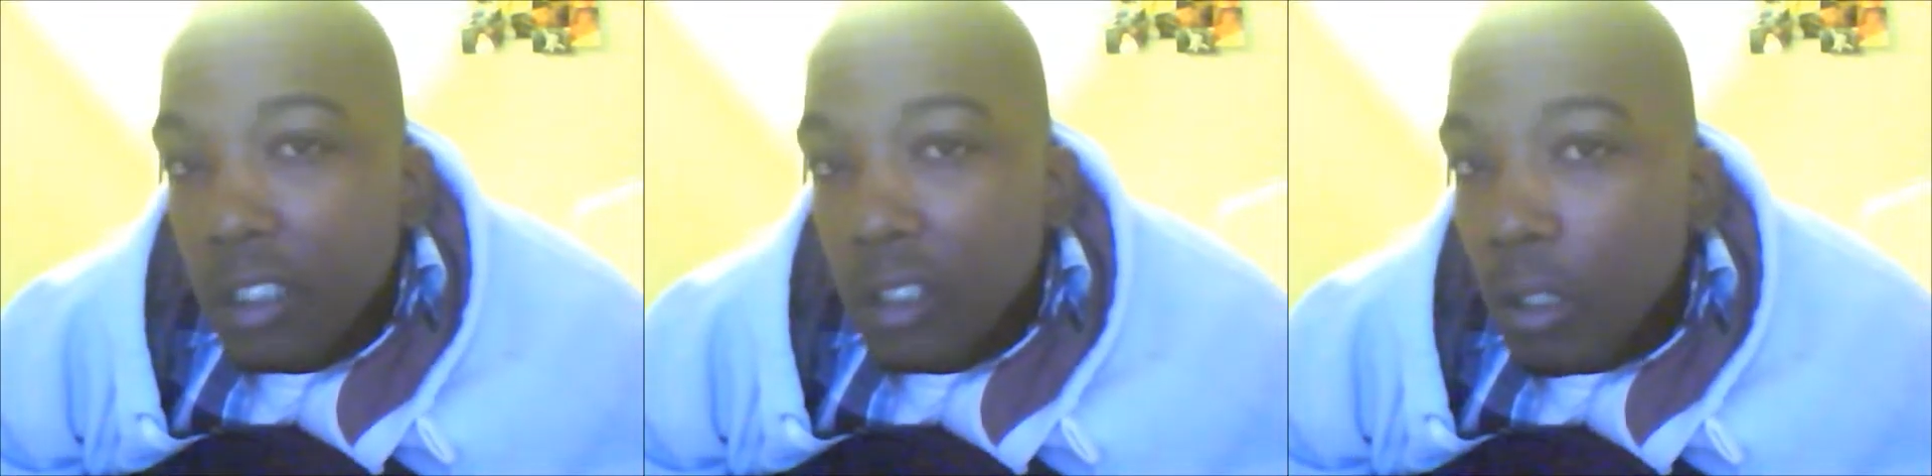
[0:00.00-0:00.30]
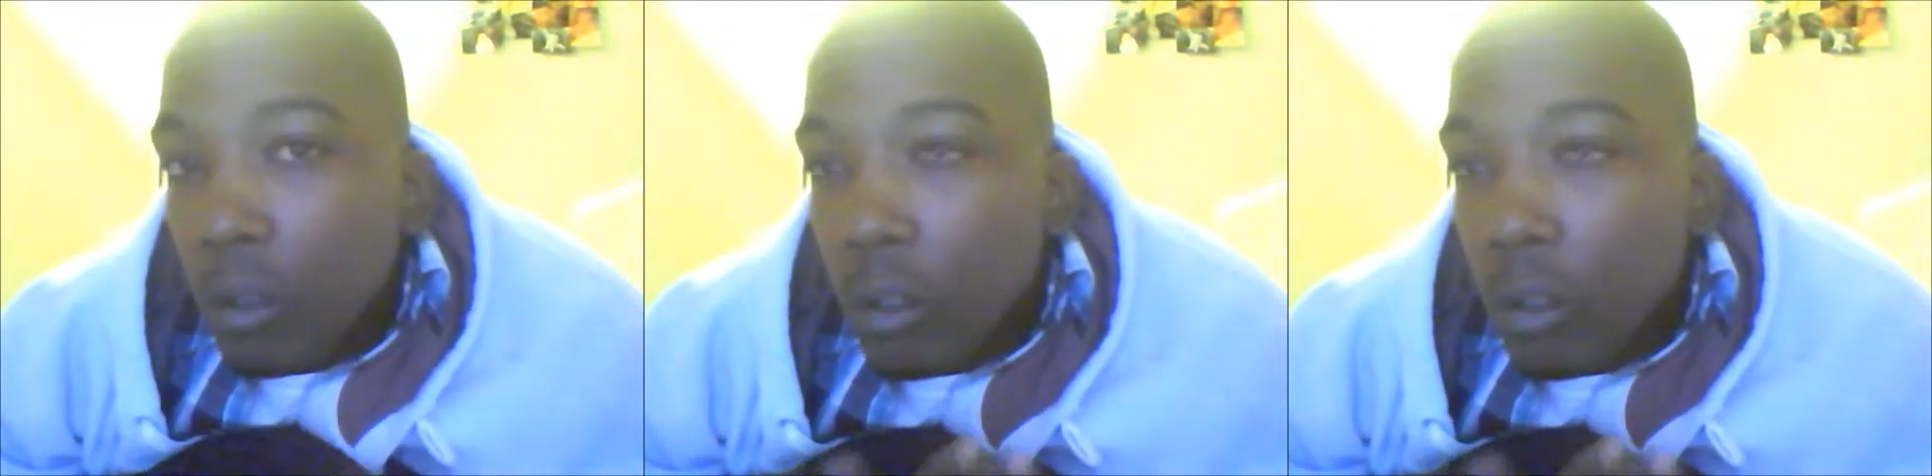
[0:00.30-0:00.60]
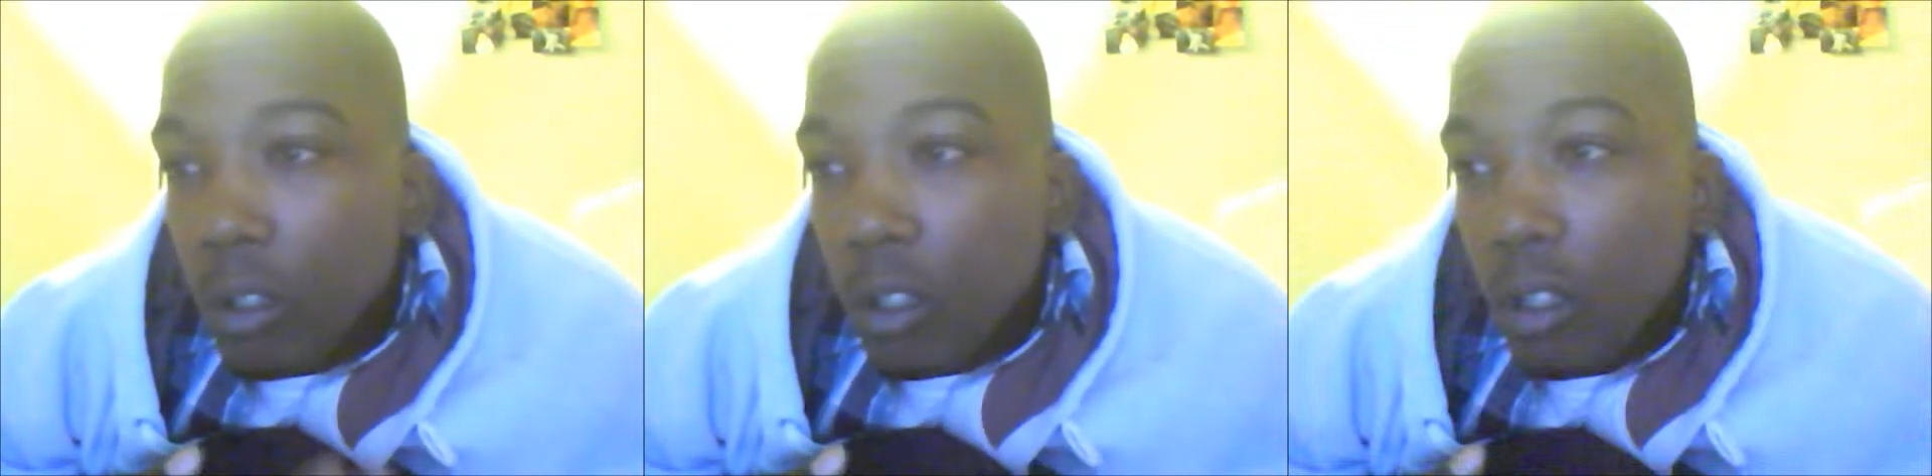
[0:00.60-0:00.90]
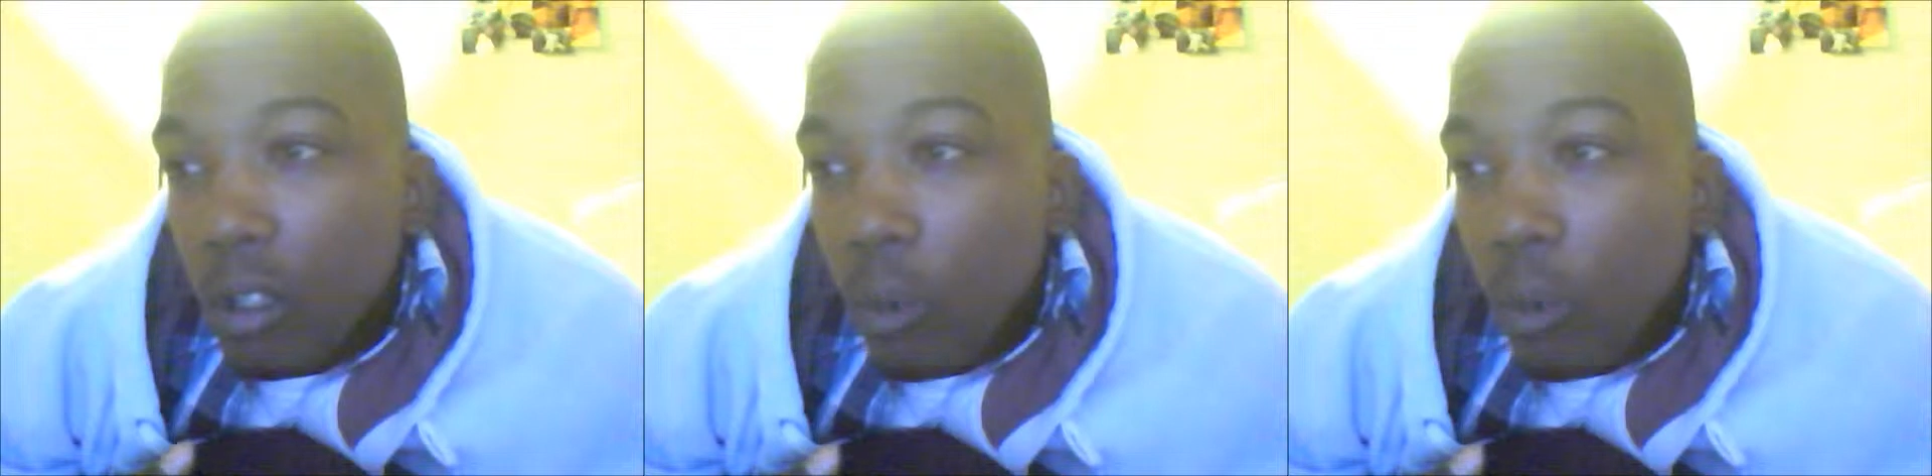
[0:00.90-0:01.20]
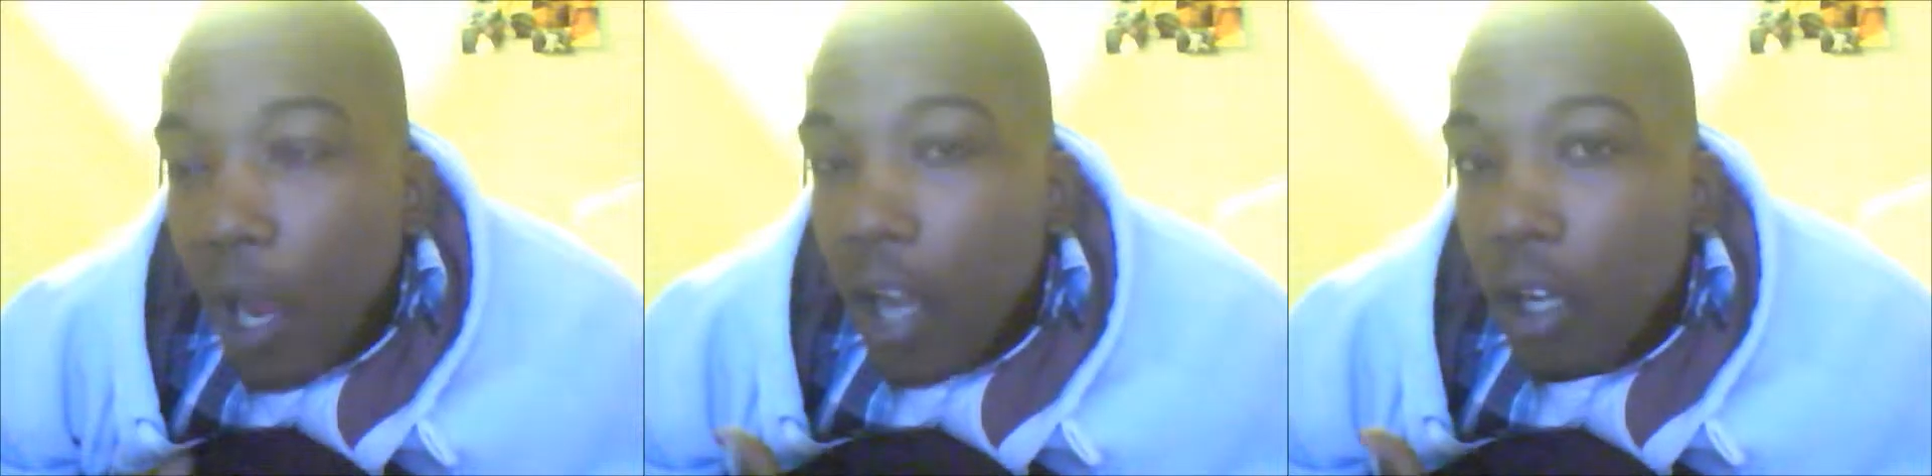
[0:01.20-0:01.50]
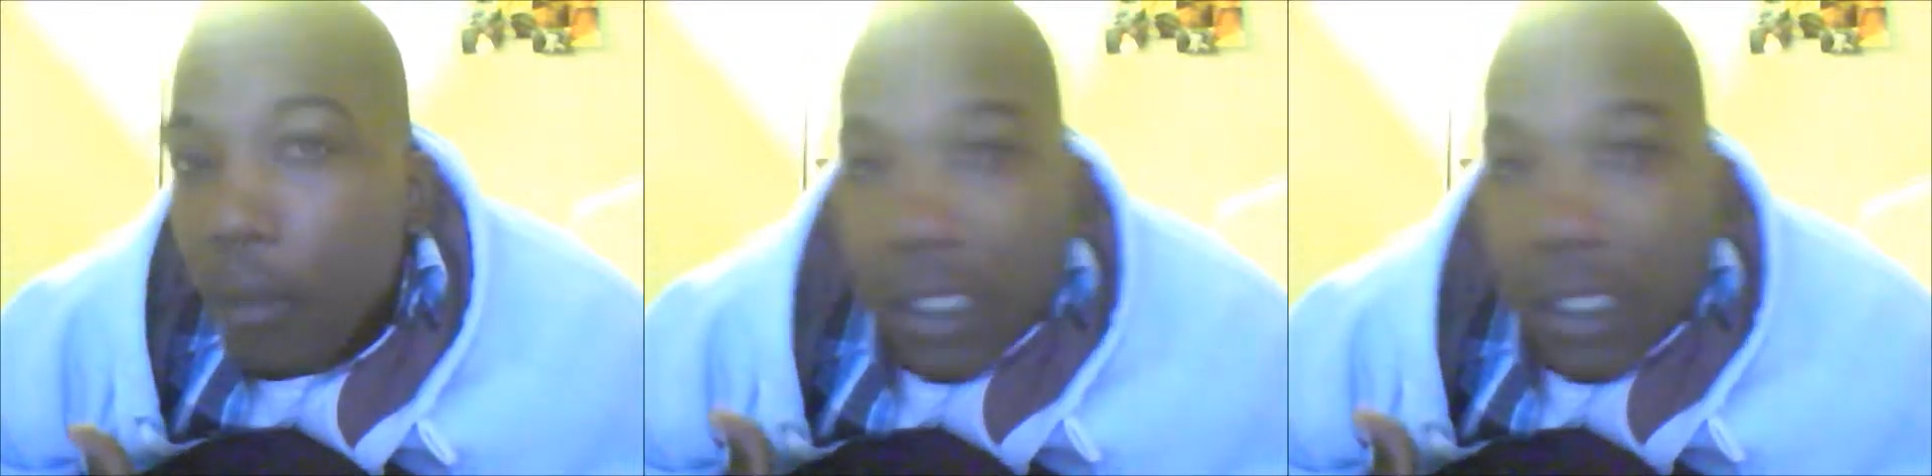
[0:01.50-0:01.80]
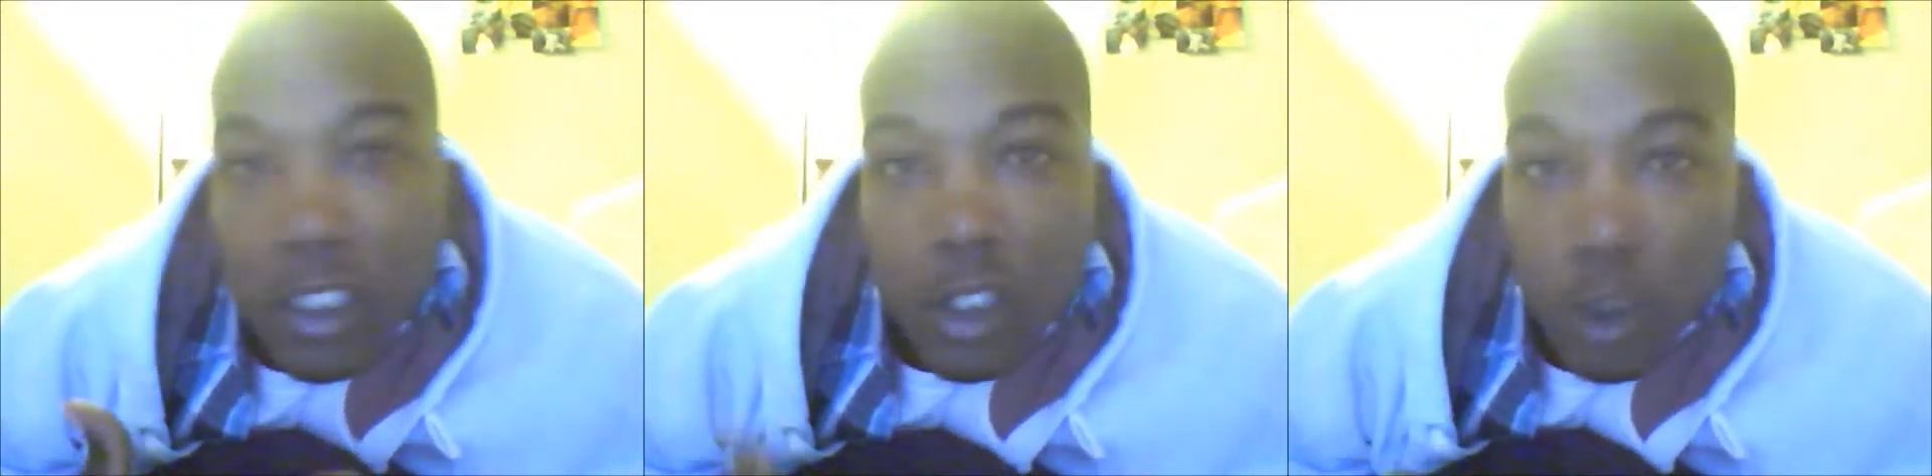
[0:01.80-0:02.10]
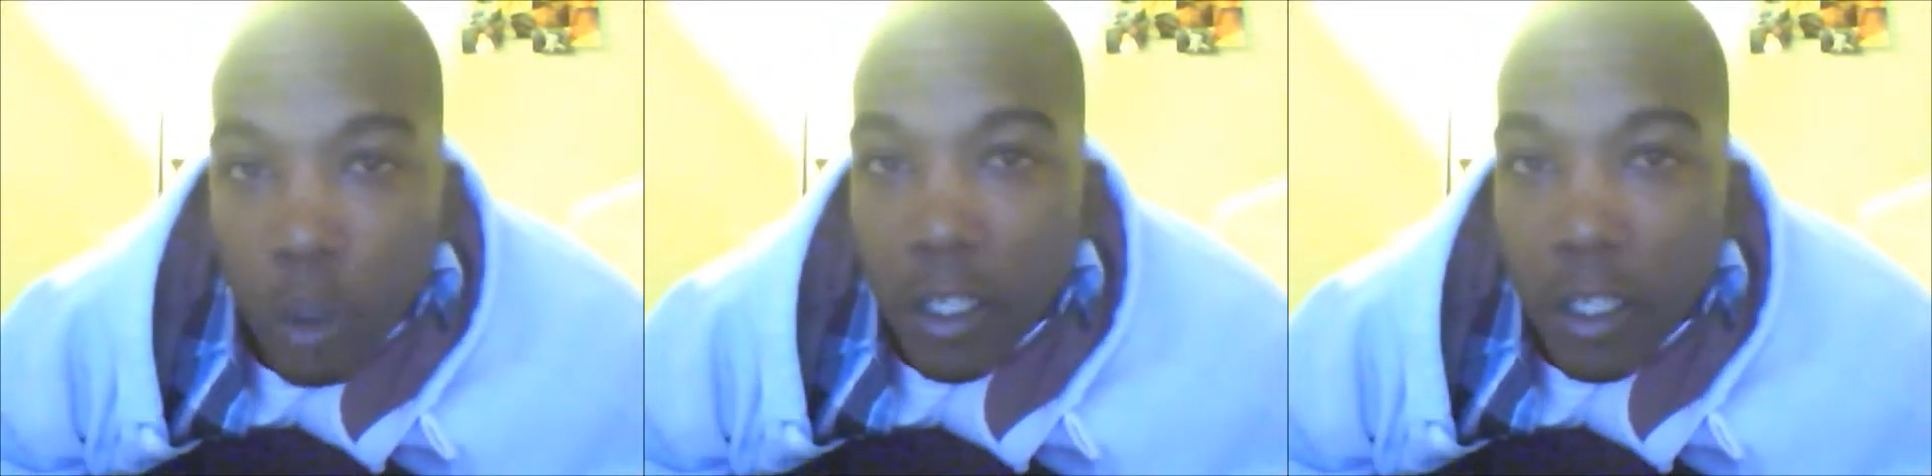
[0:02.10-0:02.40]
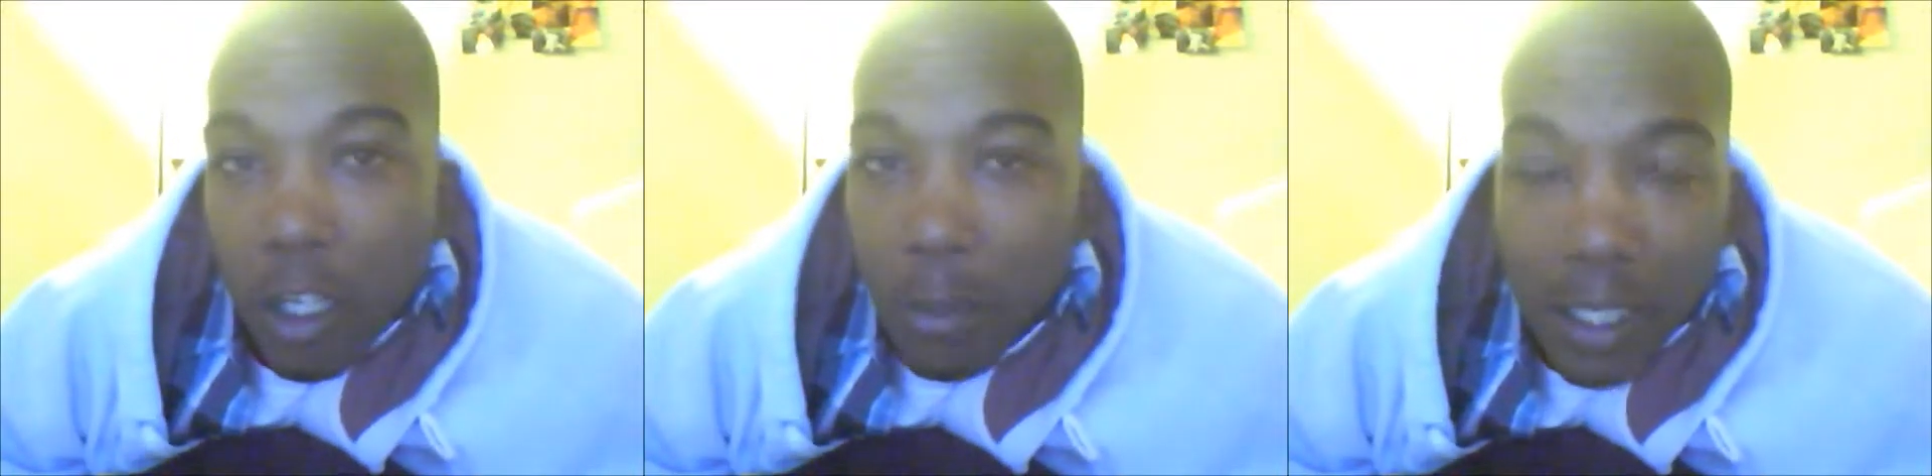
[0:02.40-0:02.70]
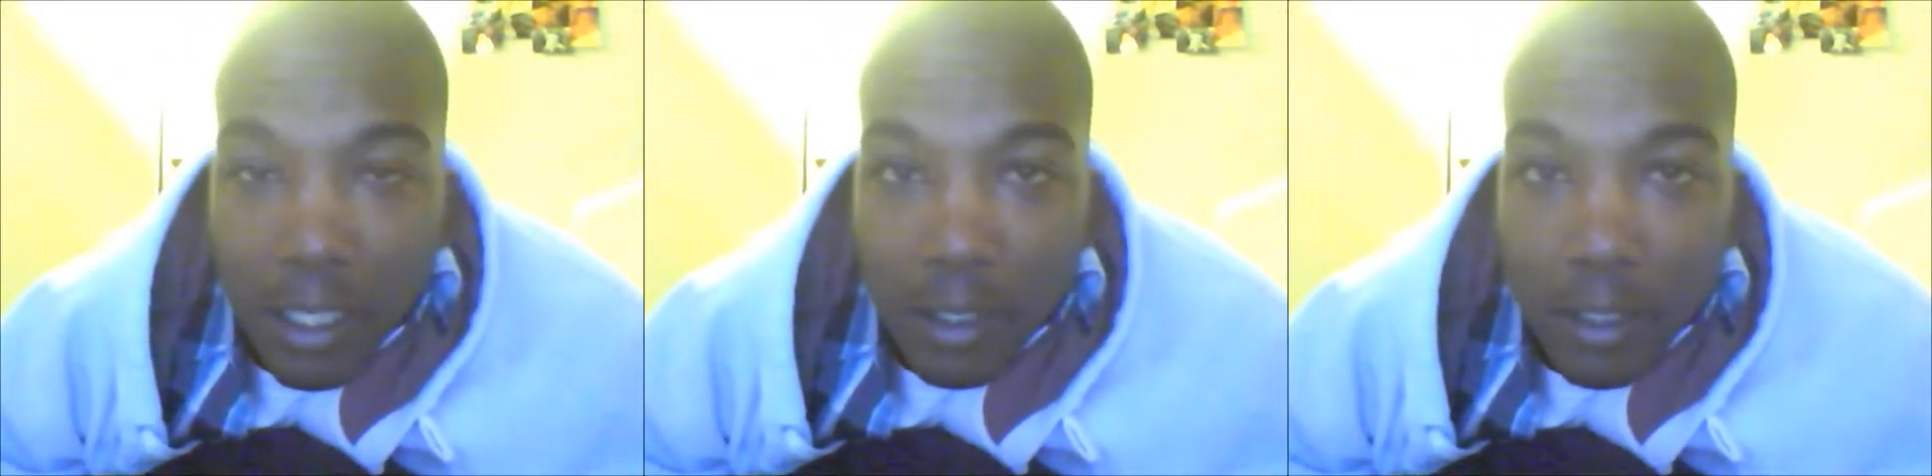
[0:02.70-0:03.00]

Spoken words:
So why are we destroying our planet?